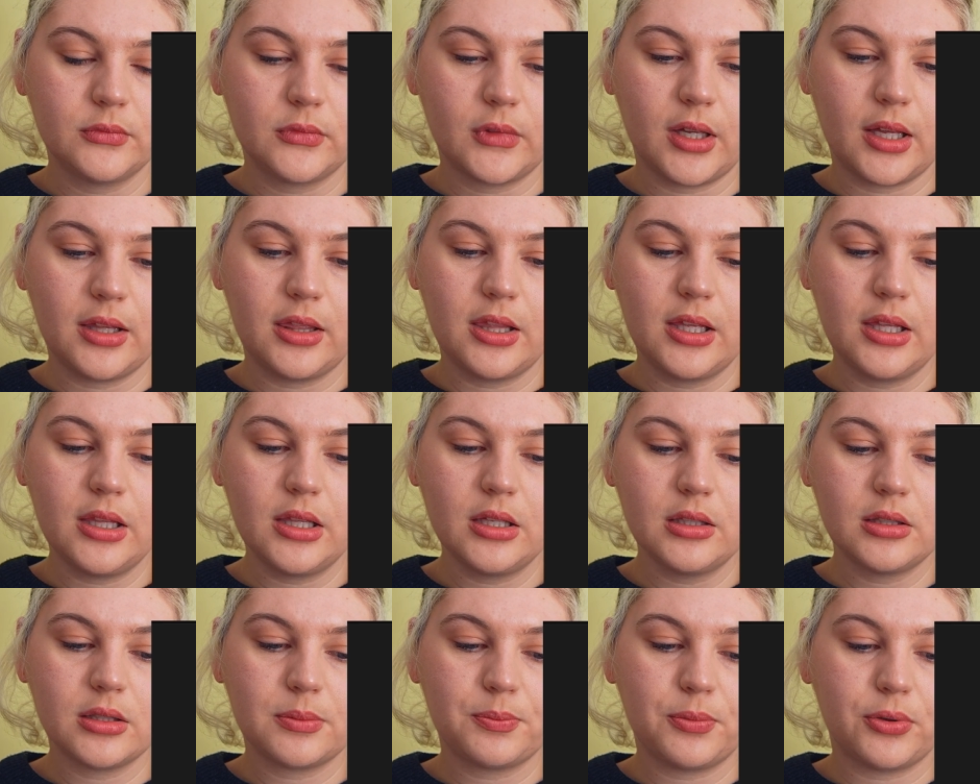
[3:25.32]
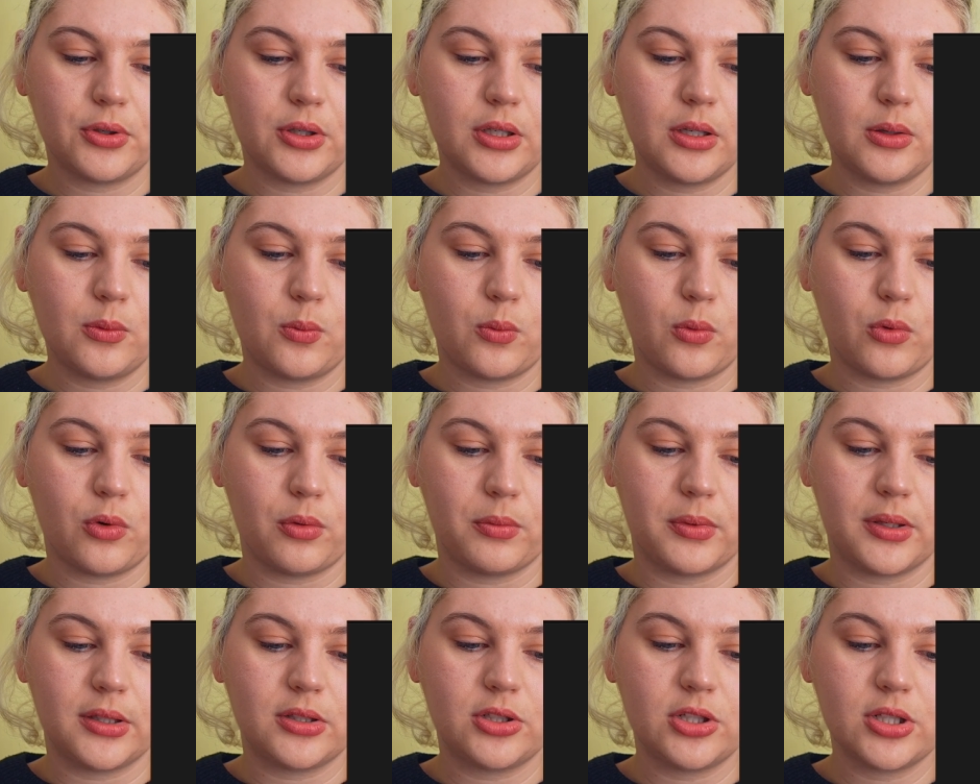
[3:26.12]
I think that's pretty
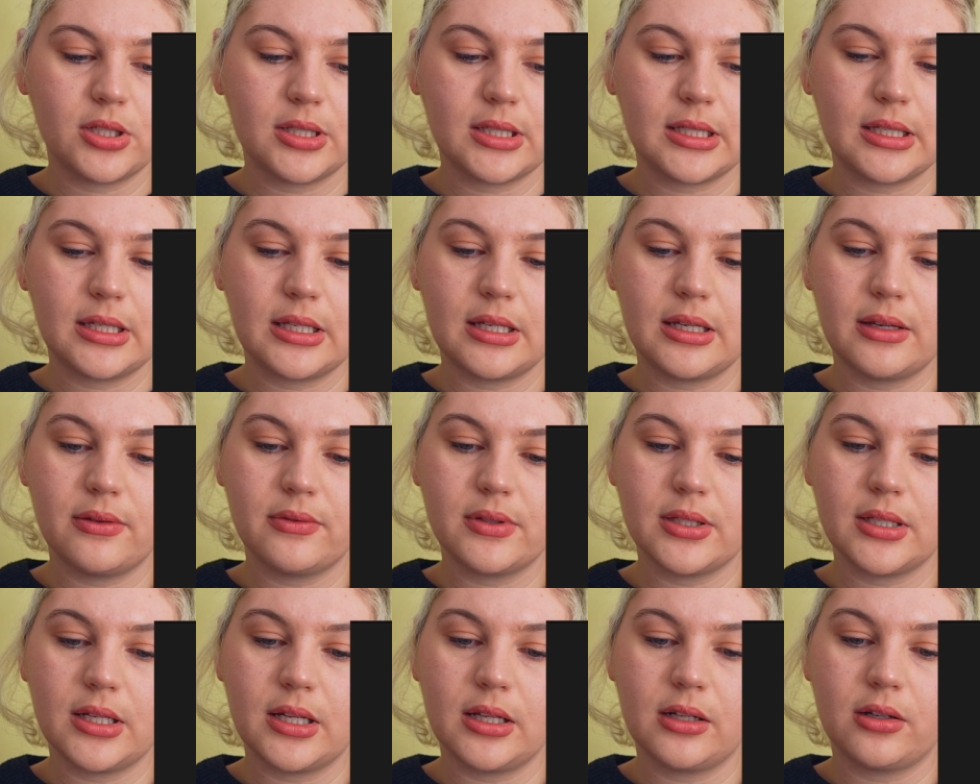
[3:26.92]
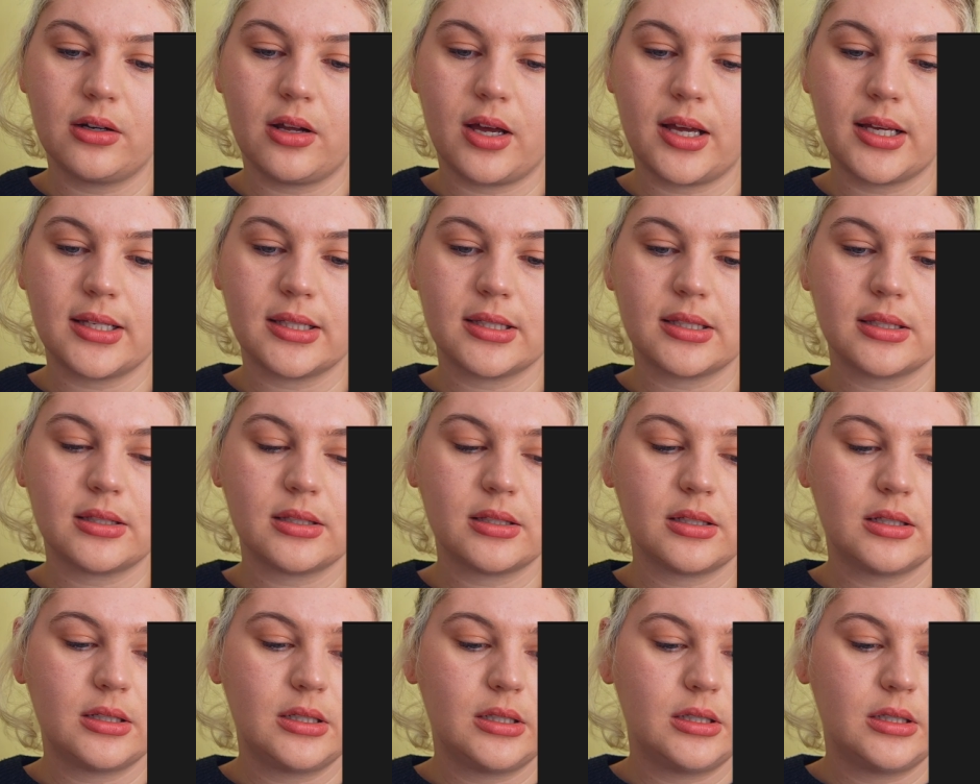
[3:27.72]
warm. It just gives it a nice